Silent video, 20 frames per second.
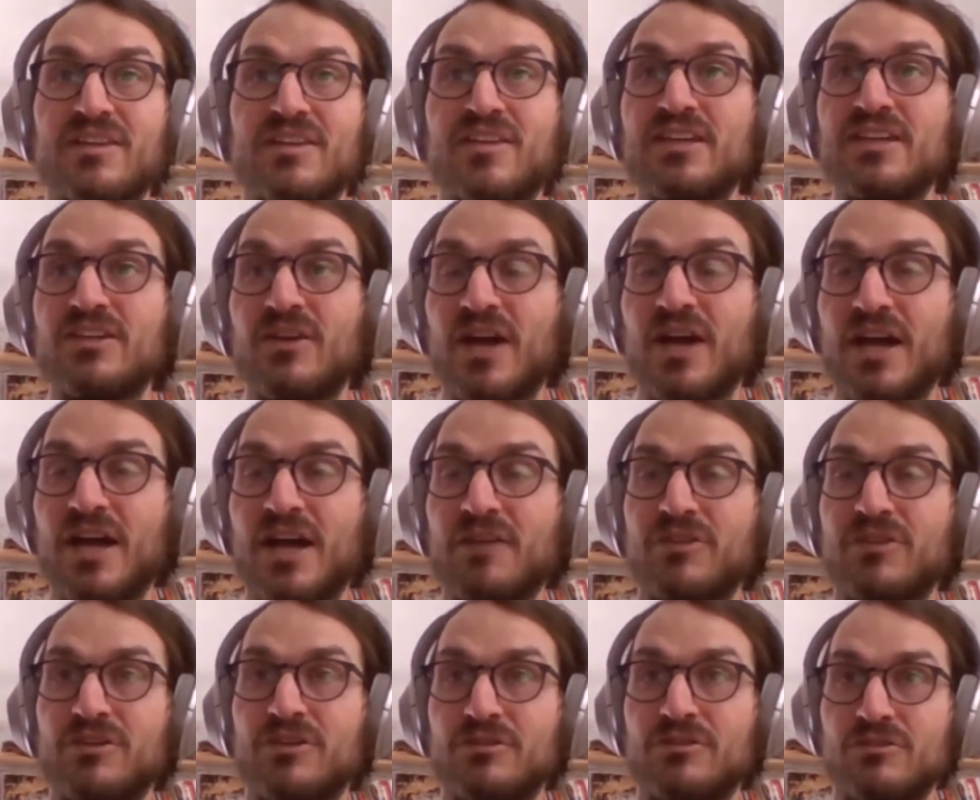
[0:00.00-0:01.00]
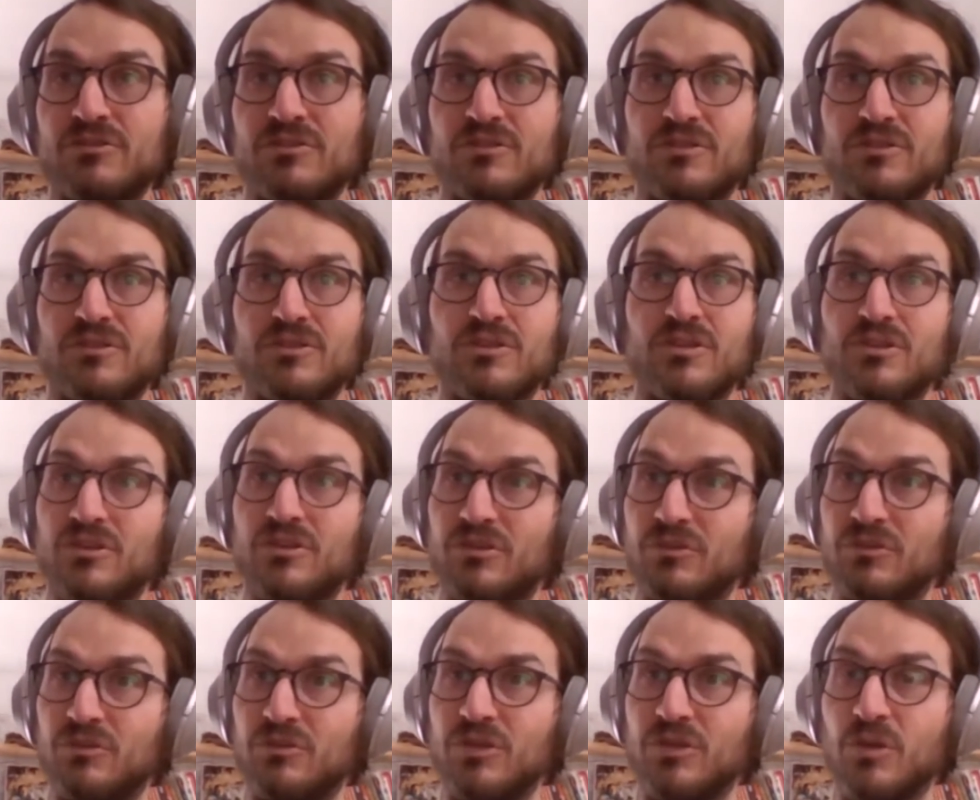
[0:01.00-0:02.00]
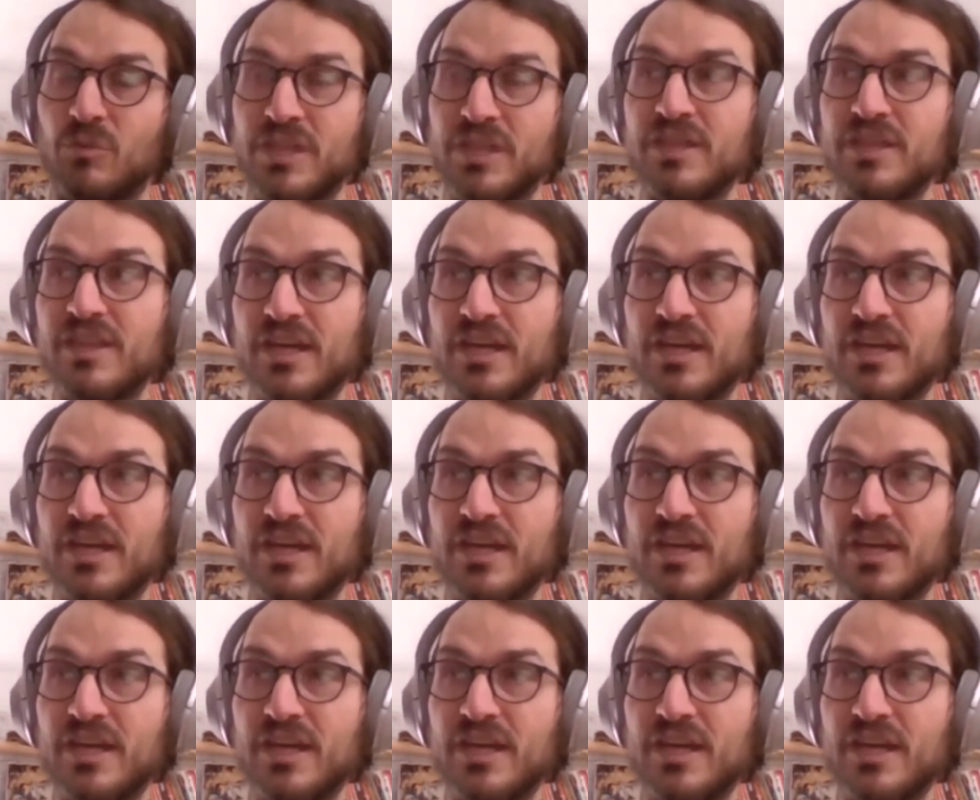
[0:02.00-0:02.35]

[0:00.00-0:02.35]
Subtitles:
They don't have the within